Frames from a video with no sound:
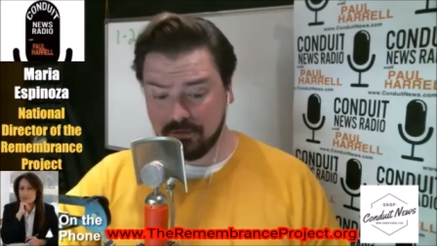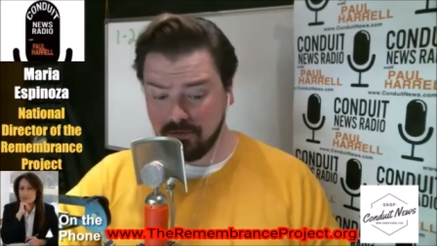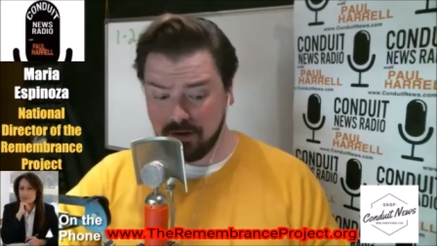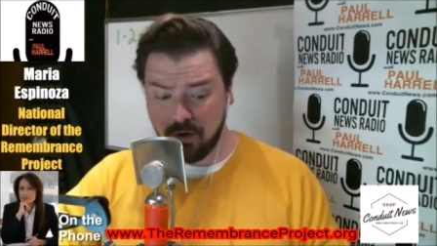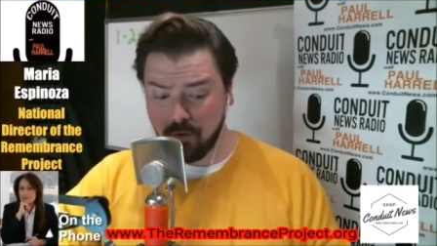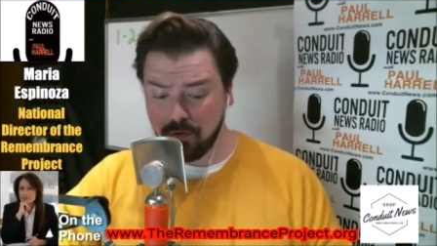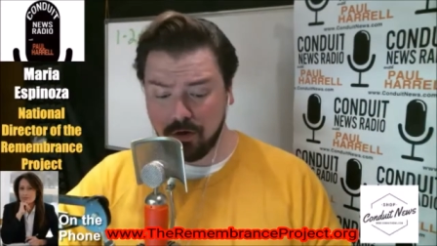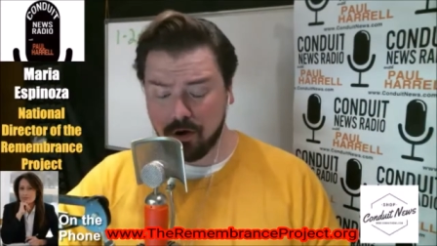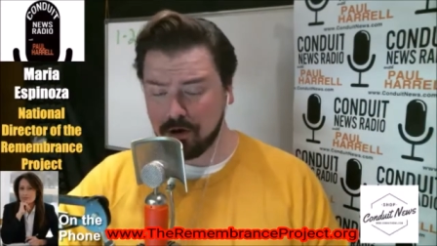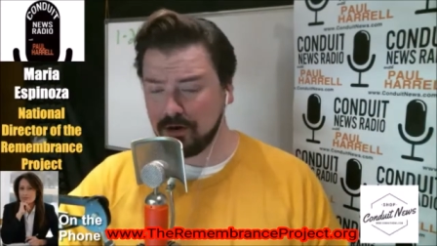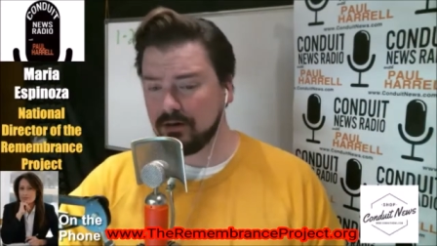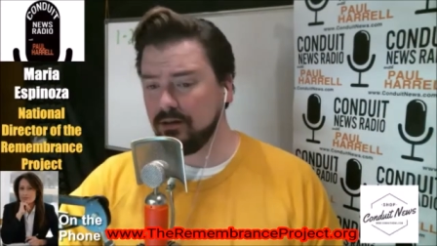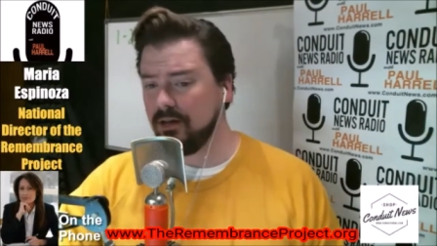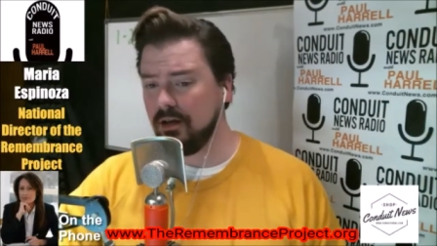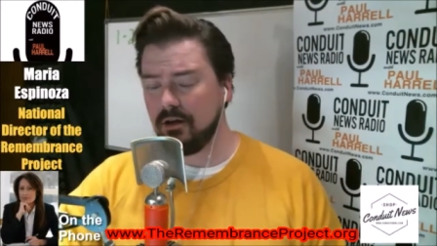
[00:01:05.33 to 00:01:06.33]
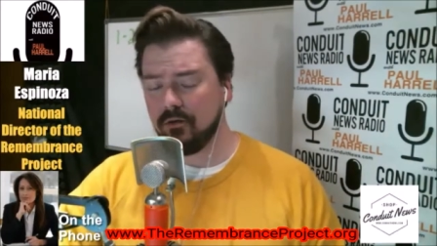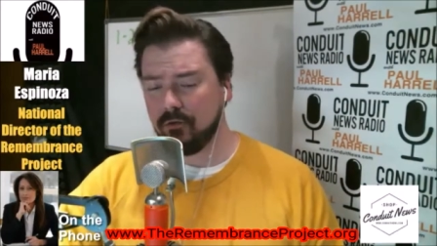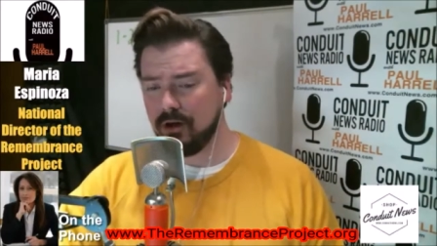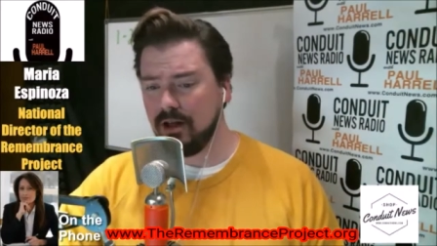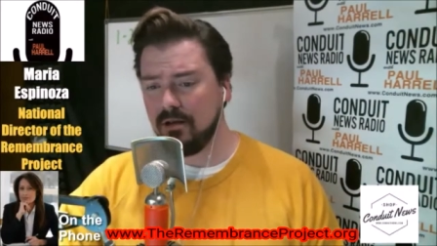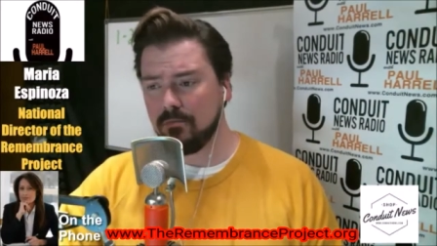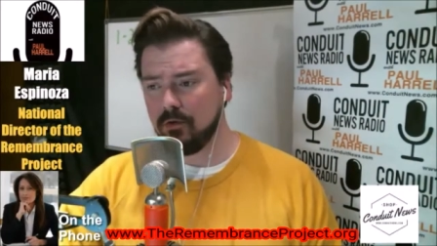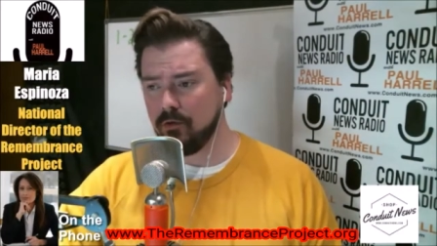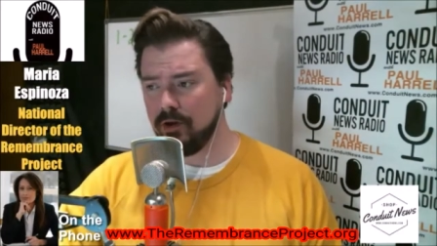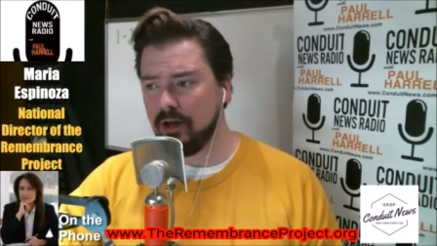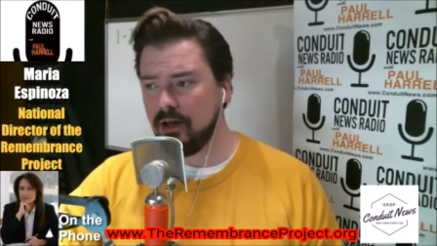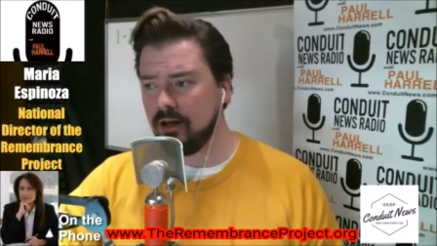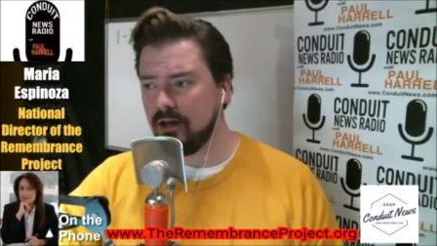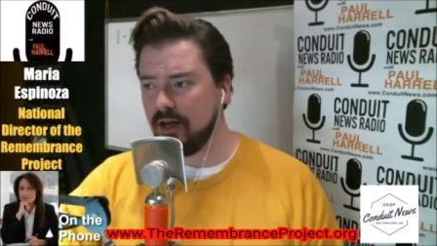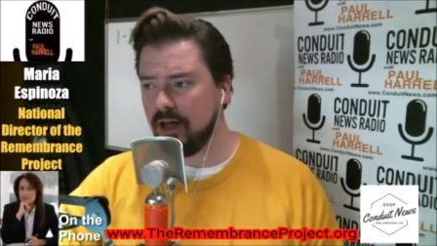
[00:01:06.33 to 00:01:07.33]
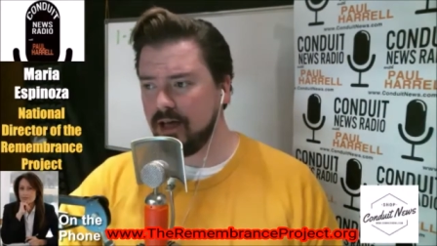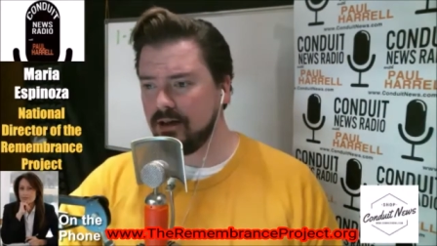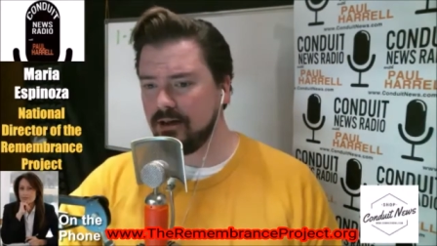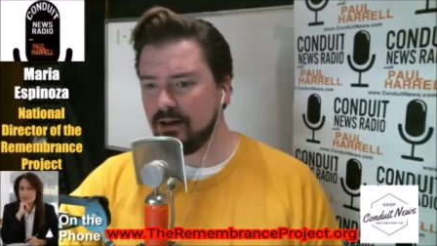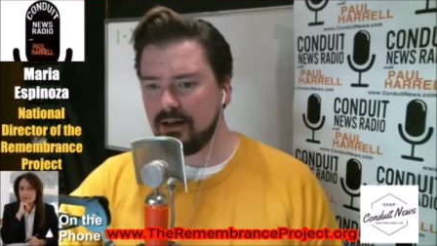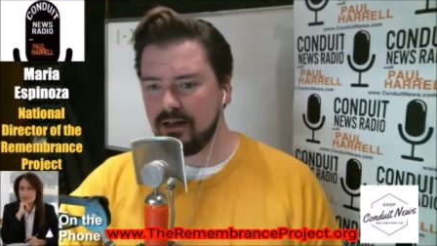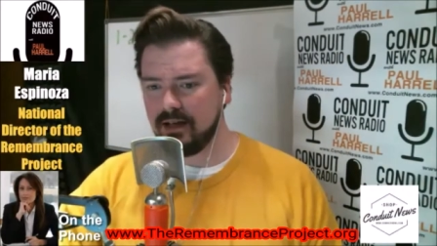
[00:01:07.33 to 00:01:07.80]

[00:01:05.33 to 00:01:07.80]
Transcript: wholeheartedly agree, Maria, and